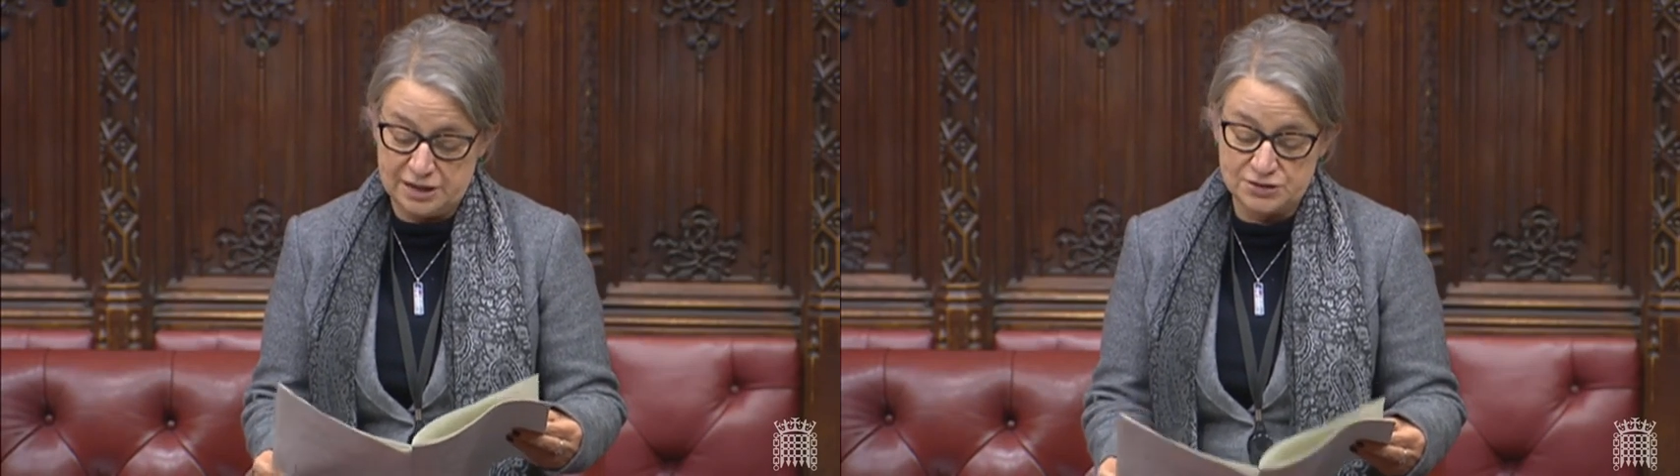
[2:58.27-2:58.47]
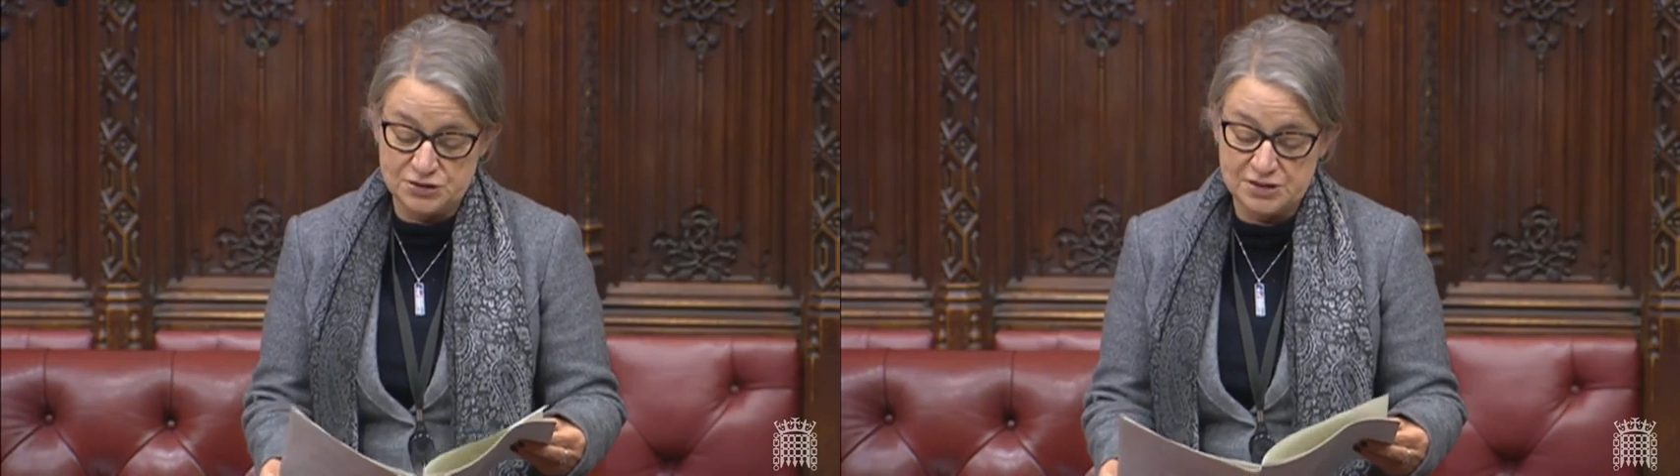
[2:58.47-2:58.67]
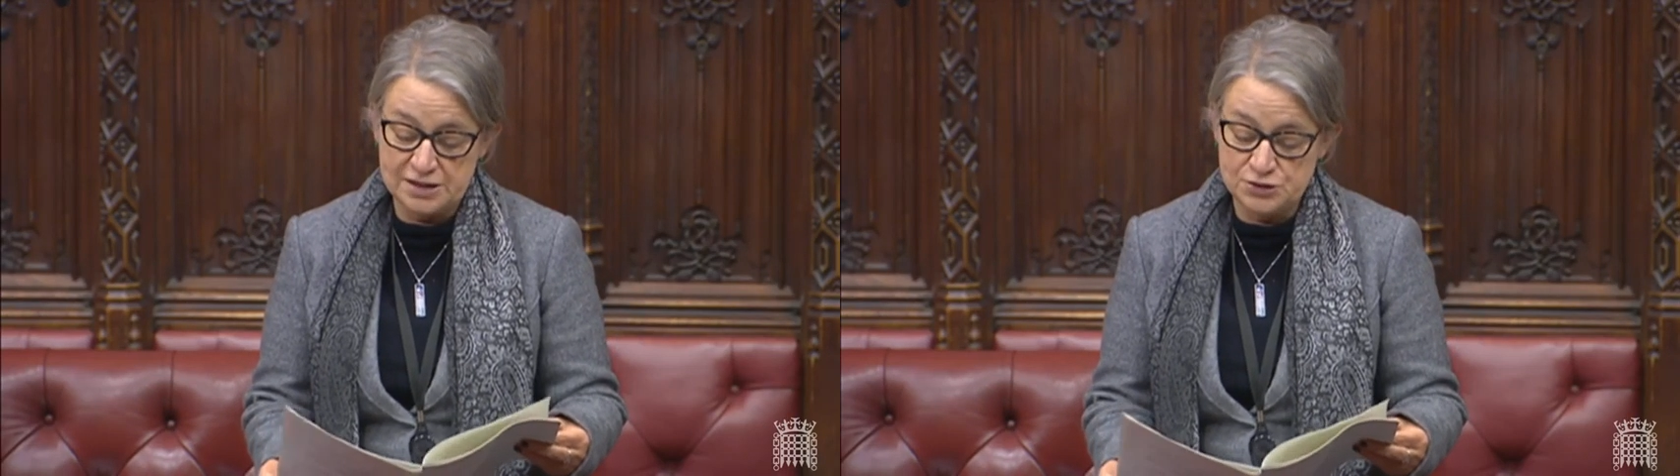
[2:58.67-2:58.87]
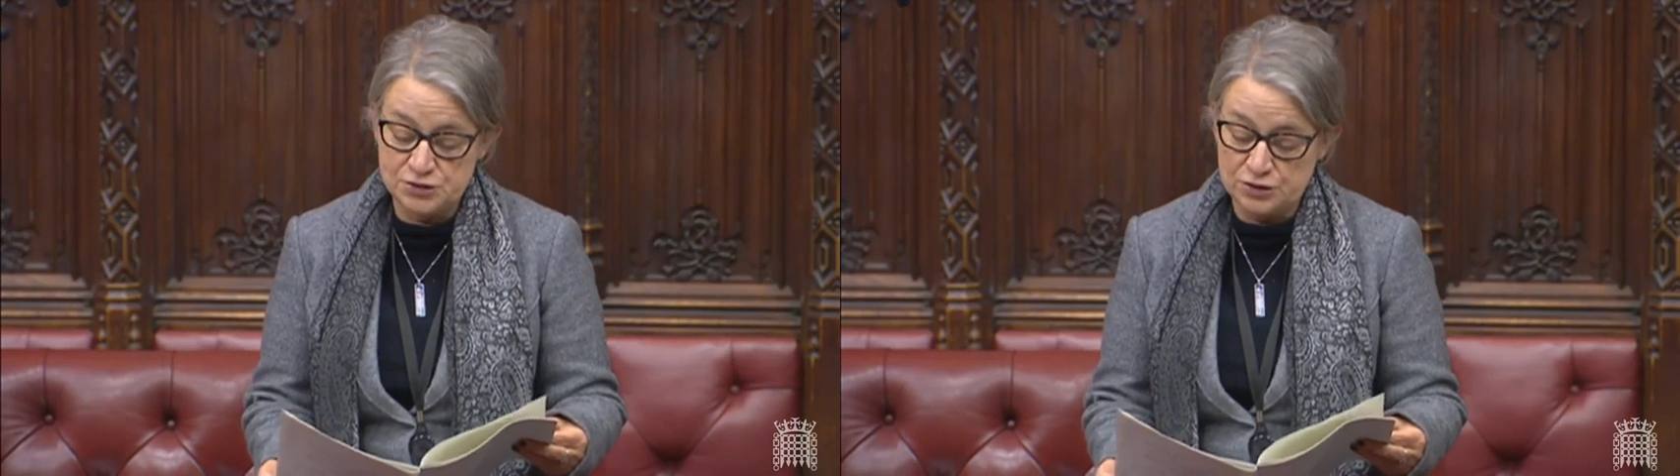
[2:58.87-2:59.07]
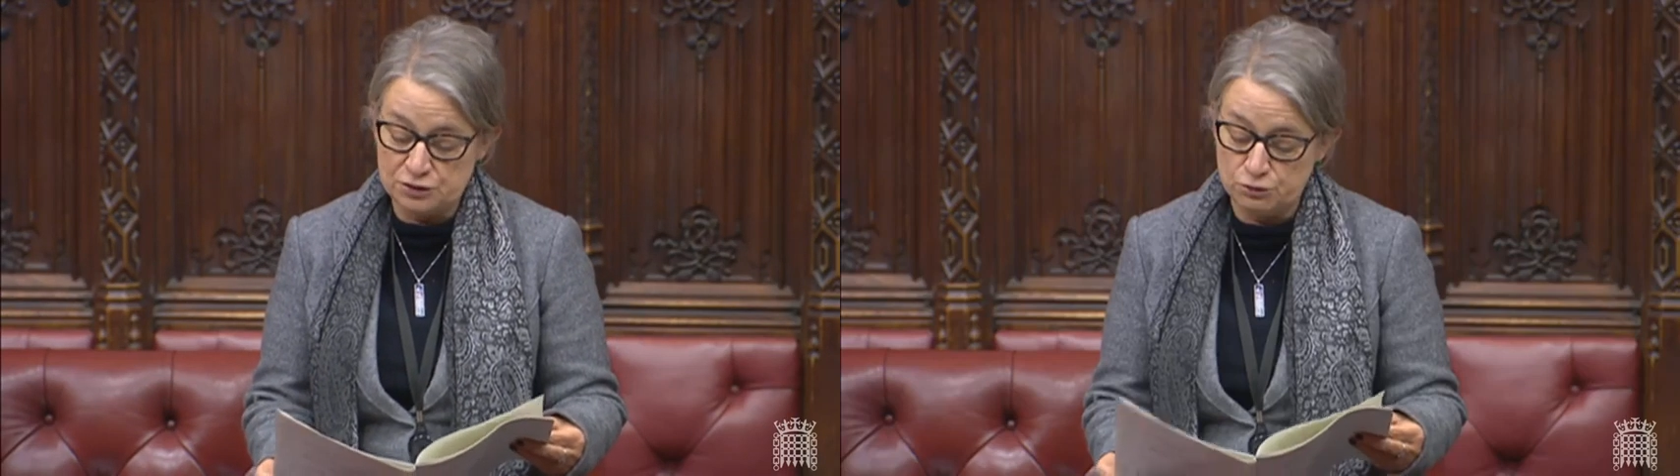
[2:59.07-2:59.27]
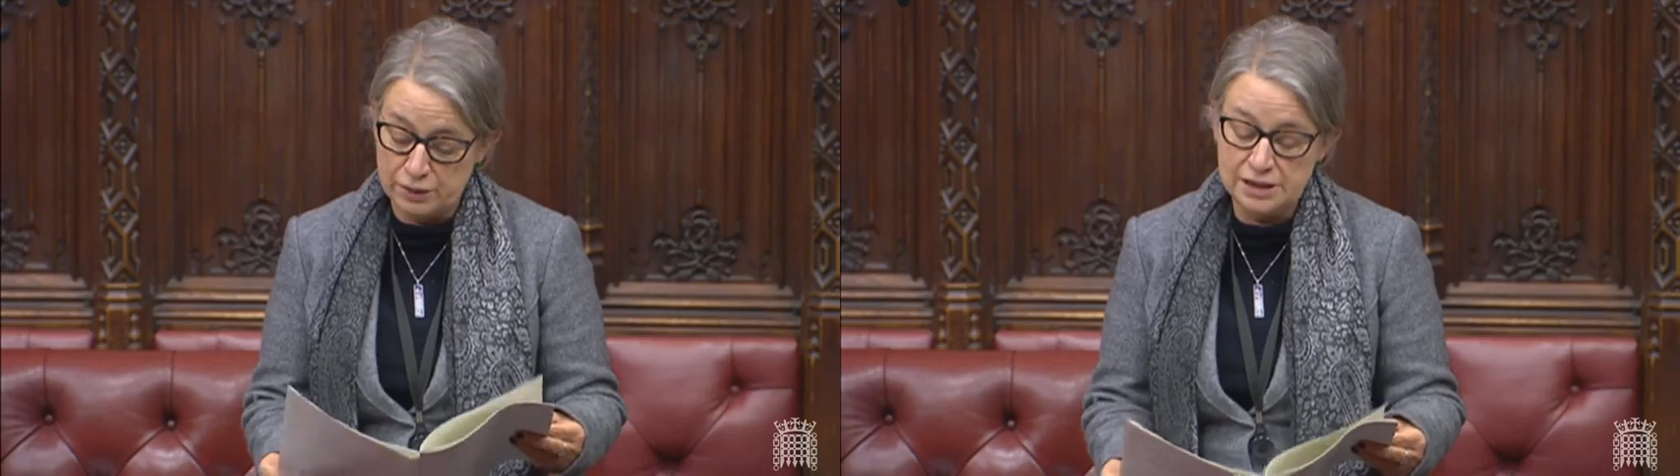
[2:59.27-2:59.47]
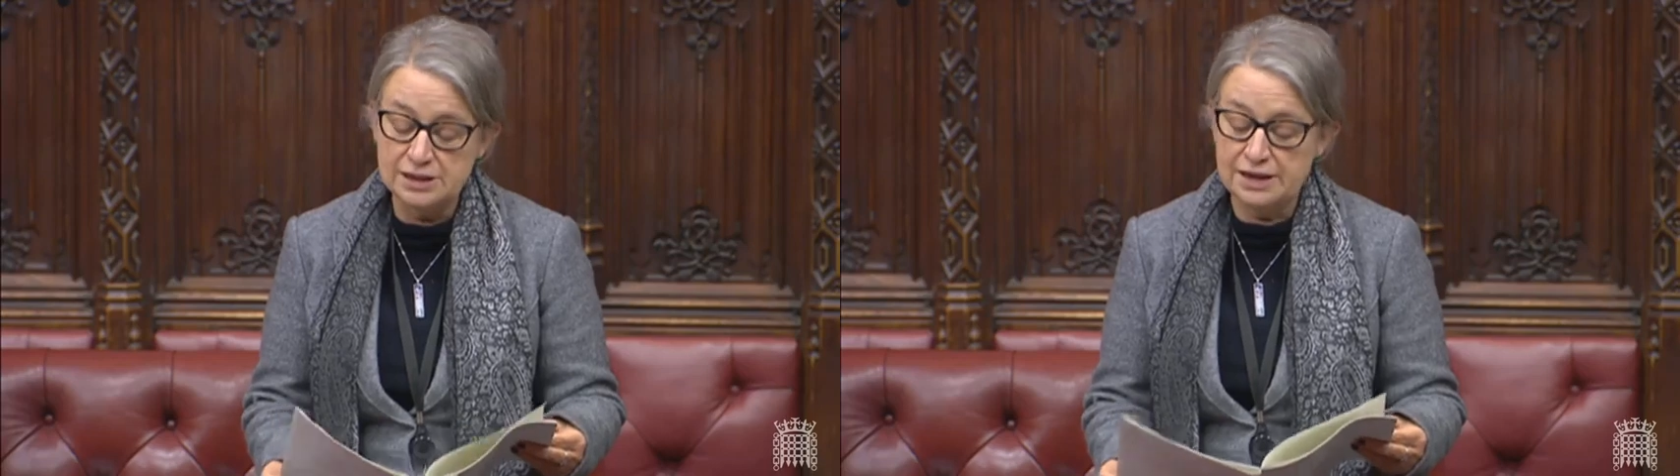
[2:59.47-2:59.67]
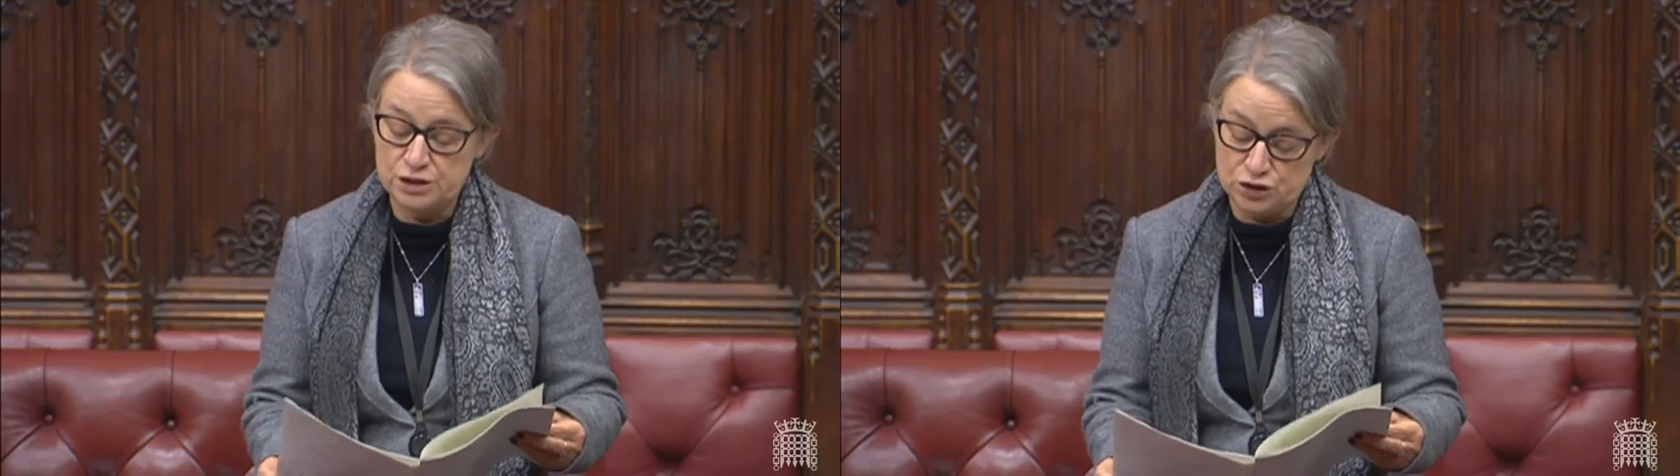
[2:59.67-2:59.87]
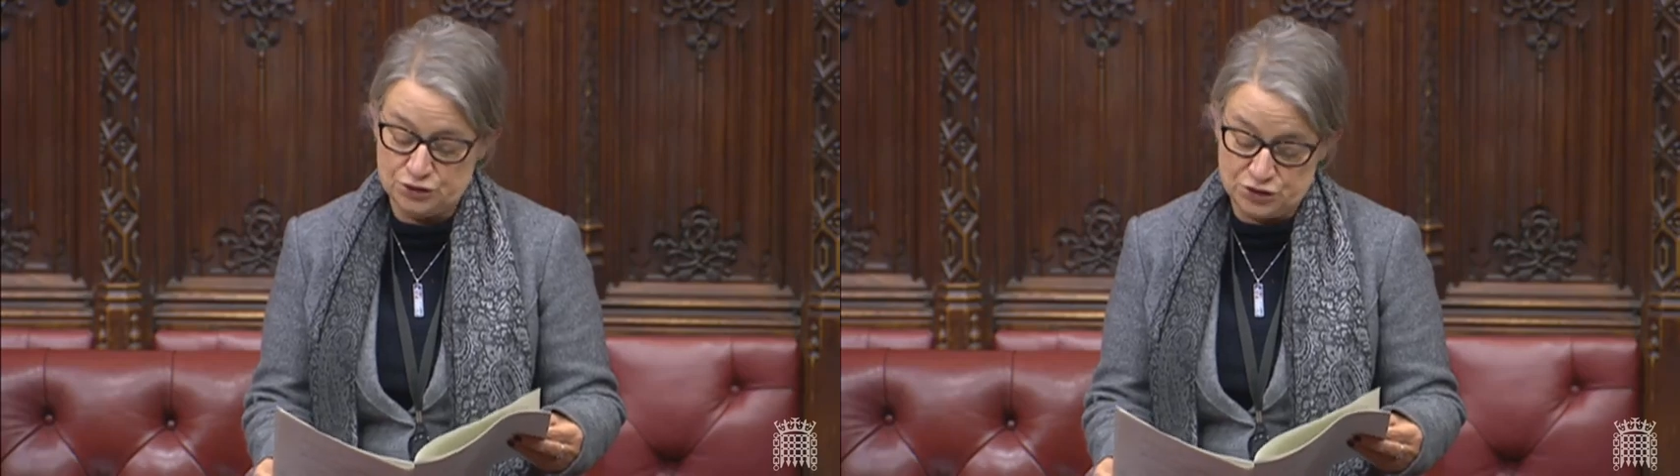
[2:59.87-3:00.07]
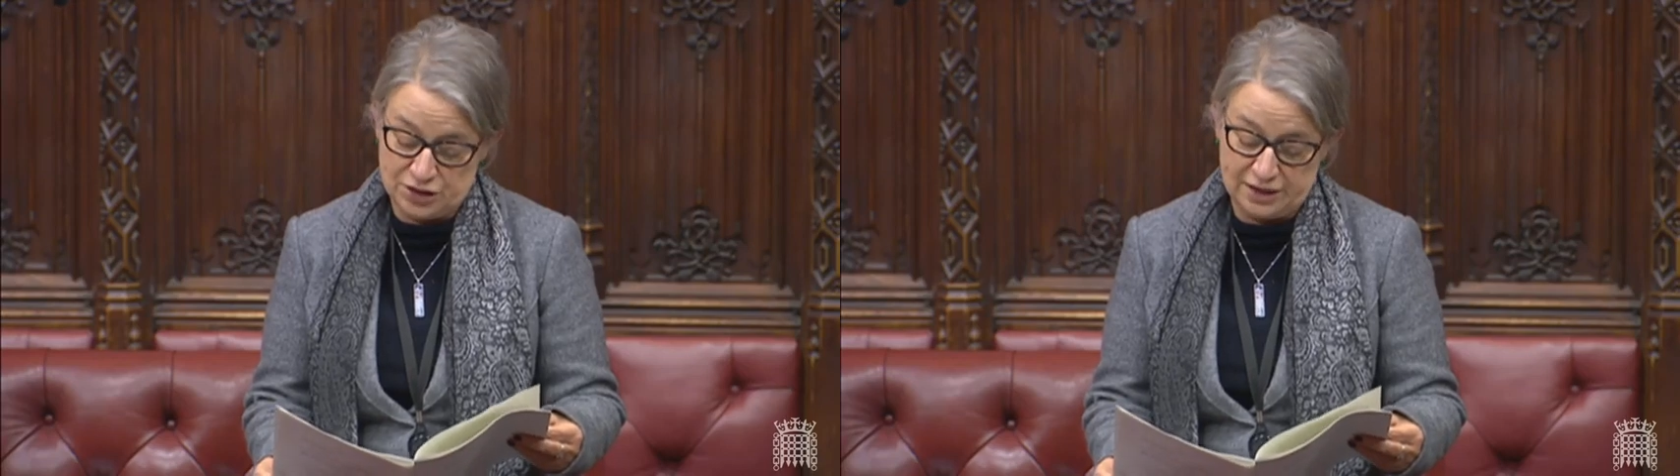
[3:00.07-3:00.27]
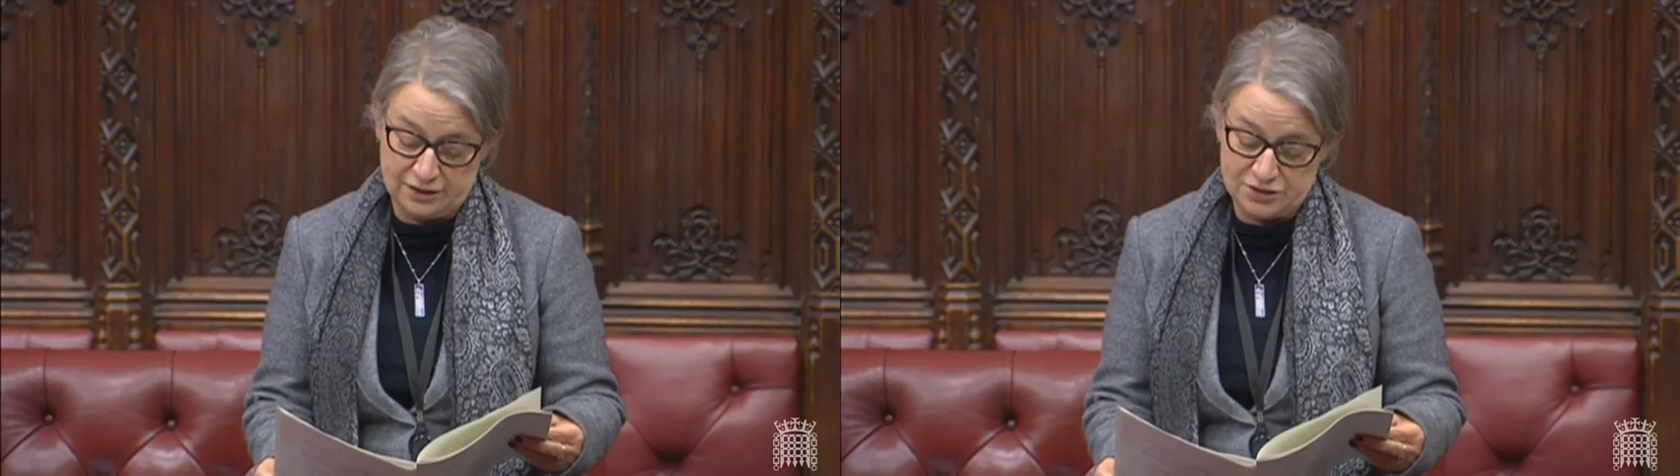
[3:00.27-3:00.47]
it says that regulations under